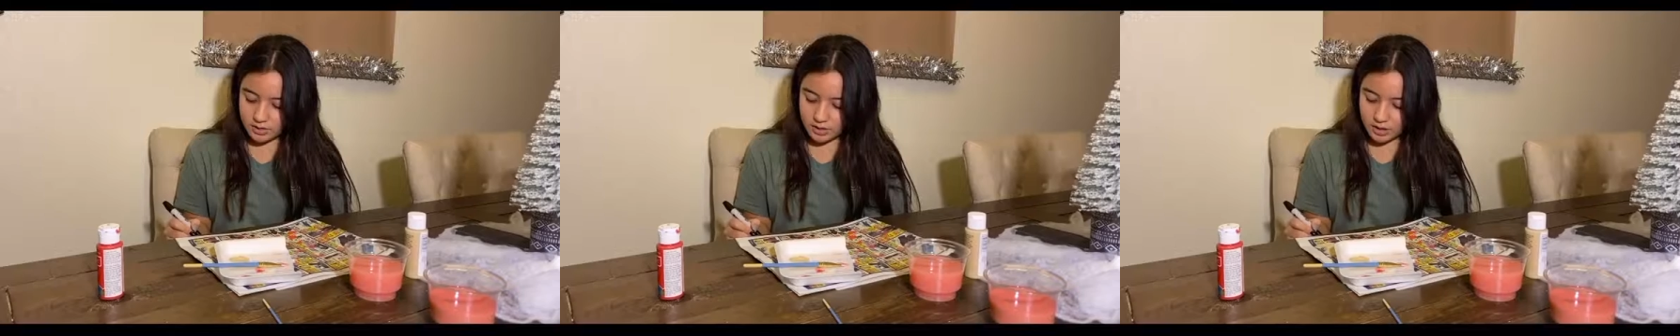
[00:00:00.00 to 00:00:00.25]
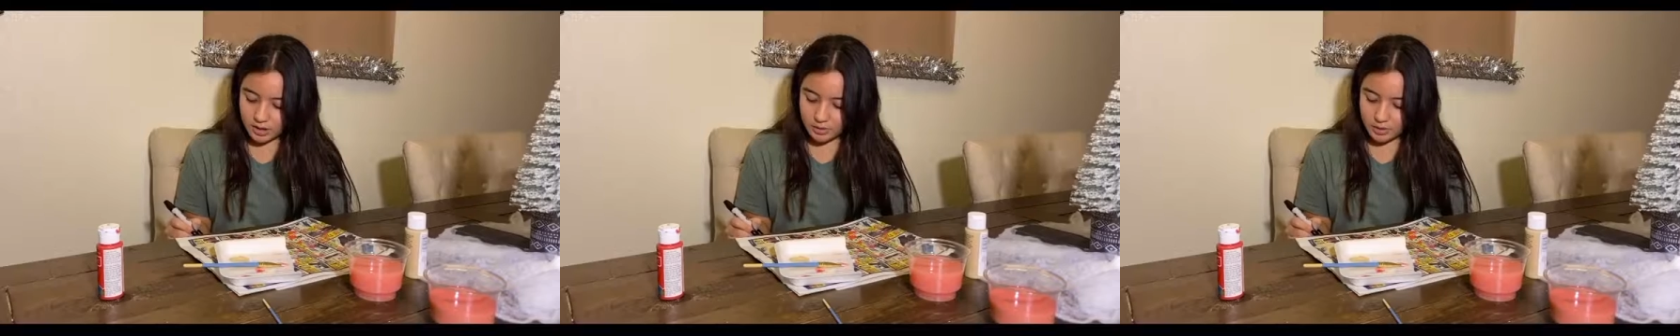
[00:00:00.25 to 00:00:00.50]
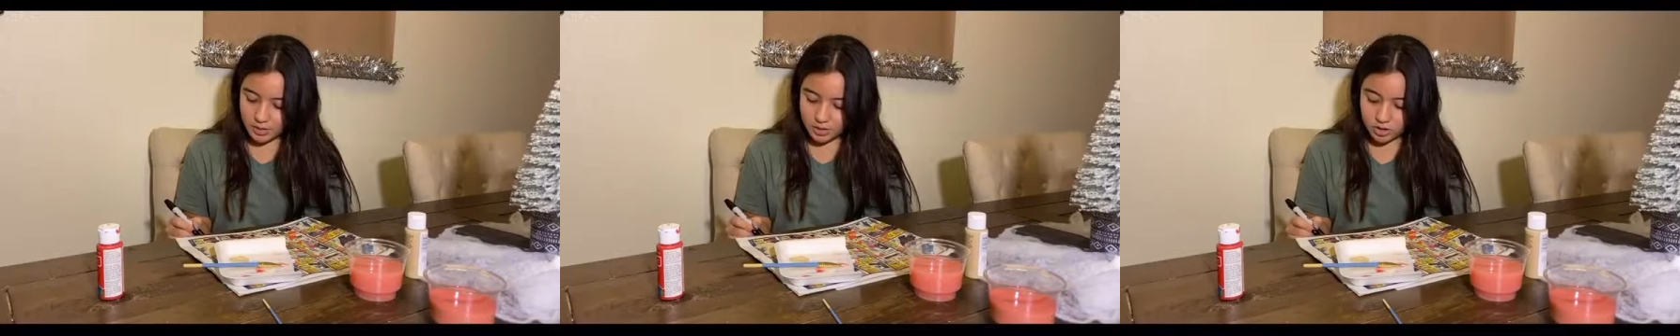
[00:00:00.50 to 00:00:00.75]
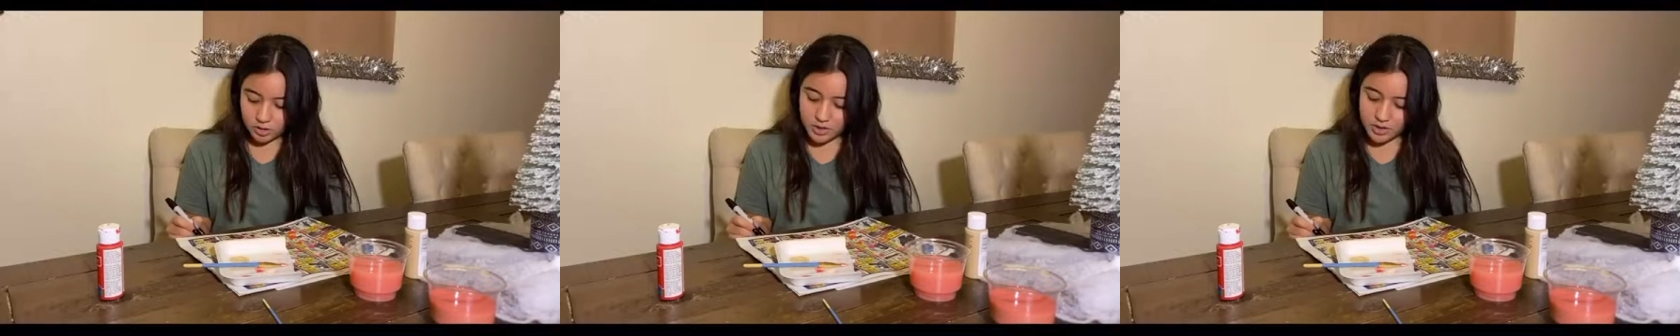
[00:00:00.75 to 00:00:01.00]
I'm not
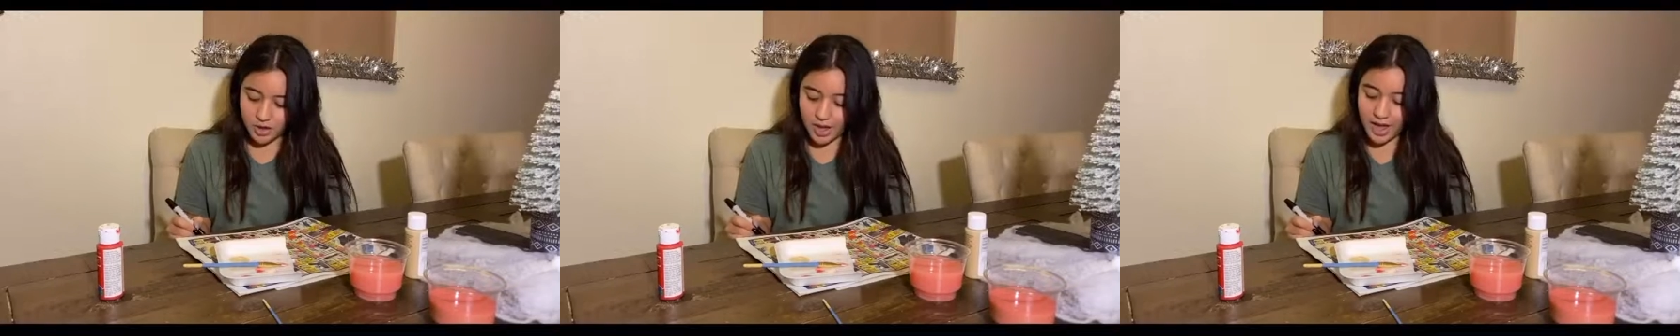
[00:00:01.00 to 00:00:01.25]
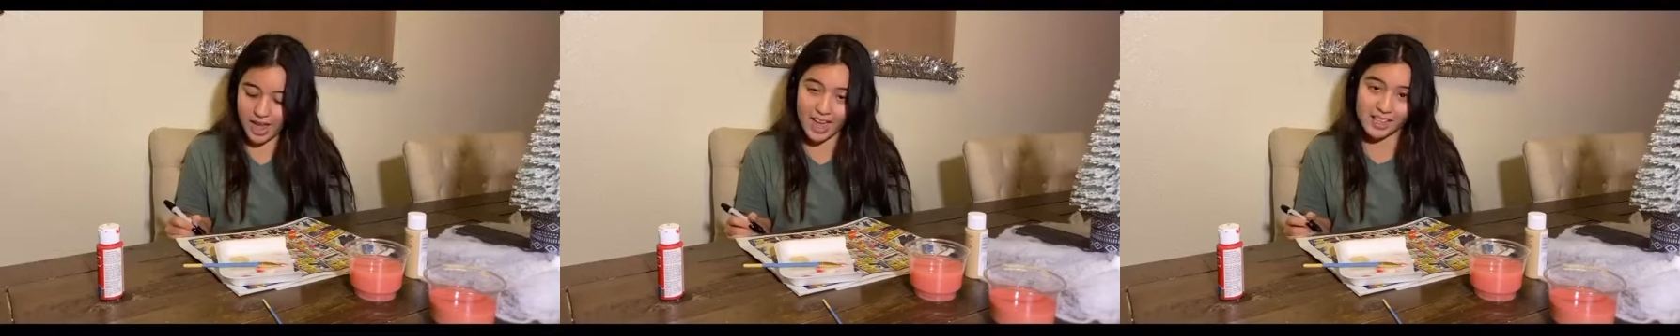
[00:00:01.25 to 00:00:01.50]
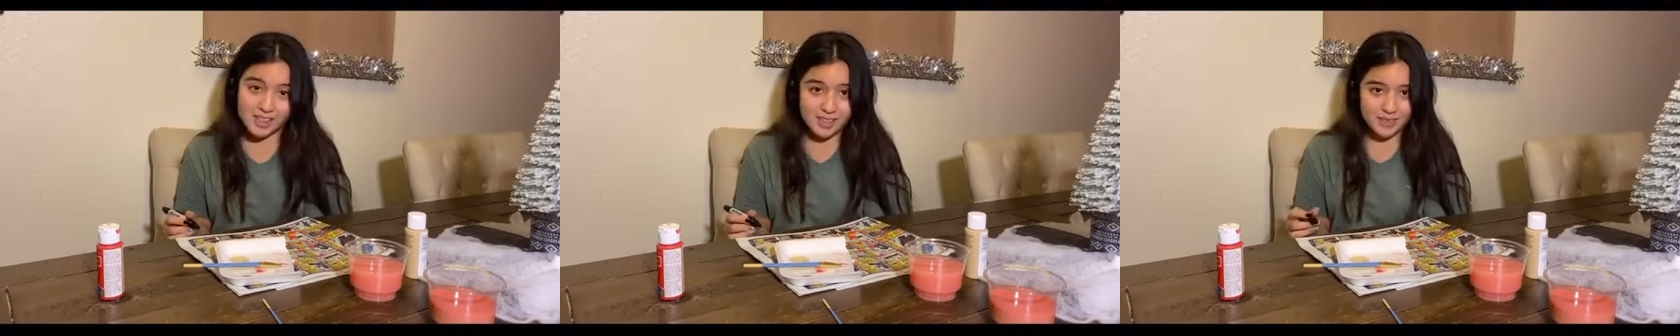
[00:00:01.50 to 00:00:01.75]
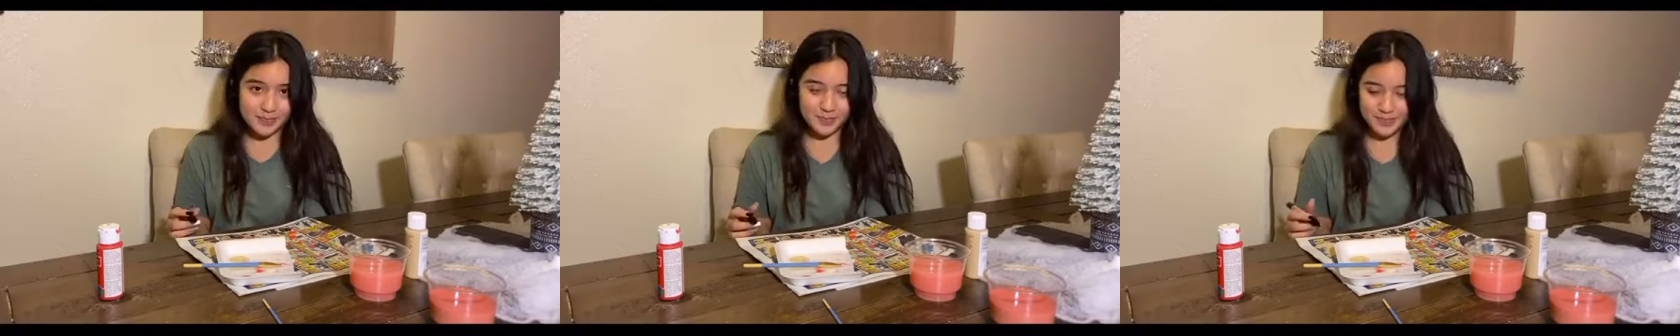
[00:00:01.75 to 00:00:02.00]
showing you
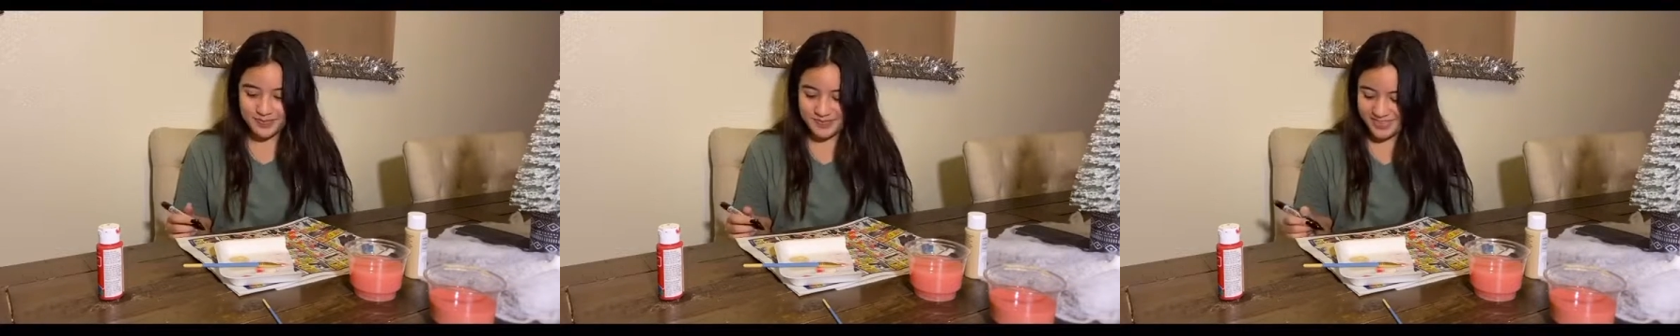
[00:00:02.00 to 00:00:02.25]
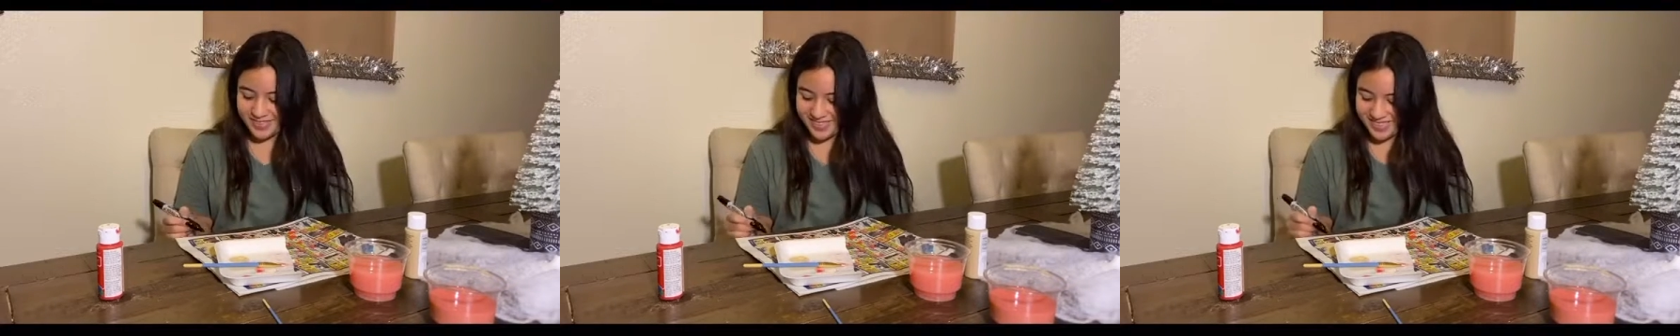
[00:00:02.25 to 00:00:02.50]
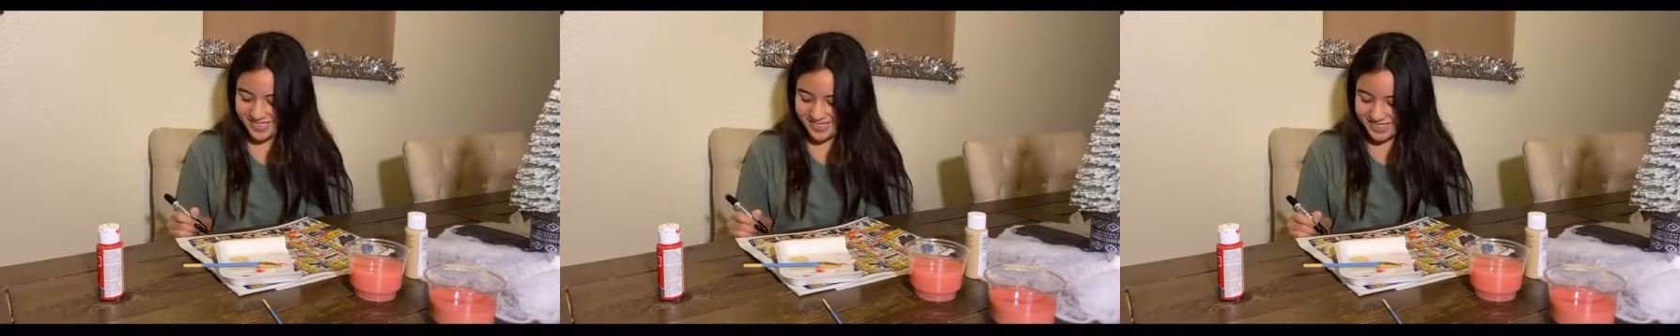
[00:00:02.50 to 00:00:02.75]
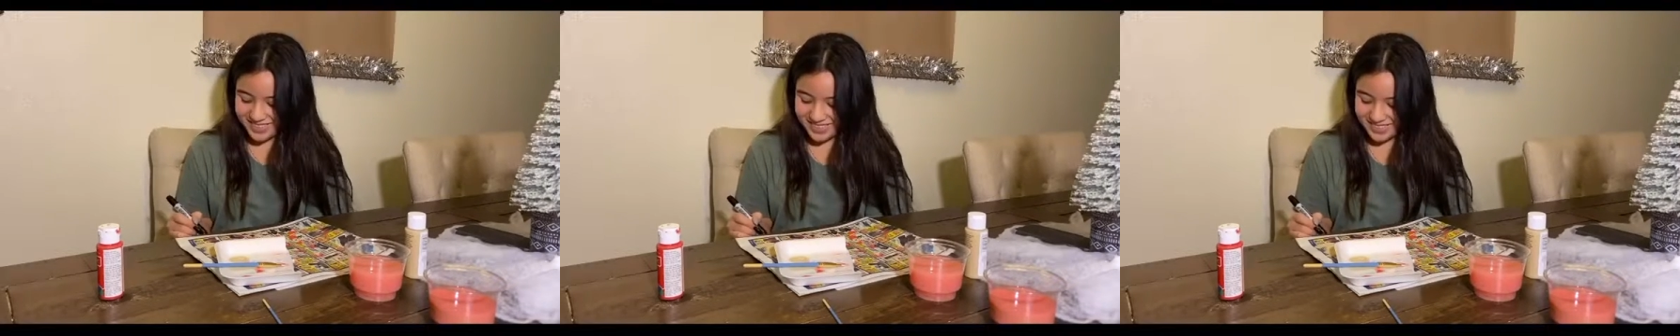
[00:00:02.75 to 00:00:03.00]
guys.